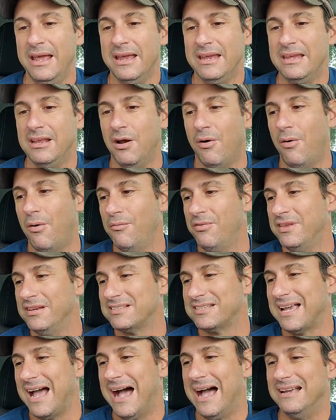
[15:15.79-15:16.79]
You know,
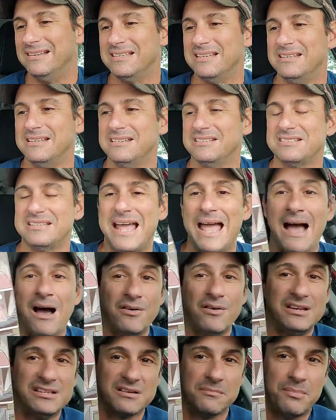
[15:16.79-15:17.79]
this guy's in this
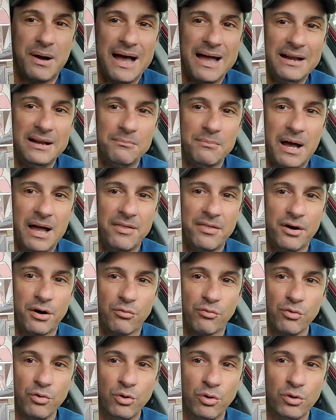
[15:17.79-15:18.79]
town. He's abiding by their
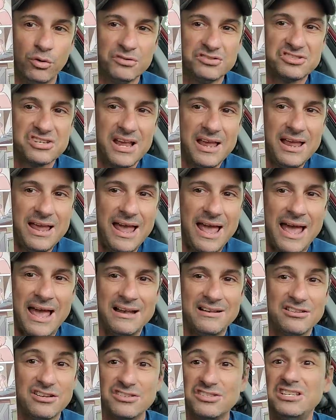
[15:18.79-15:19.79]
rules.
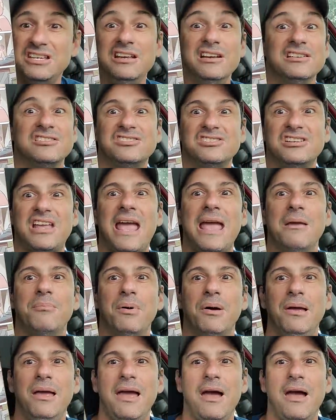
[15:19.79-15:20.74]
And does he escape?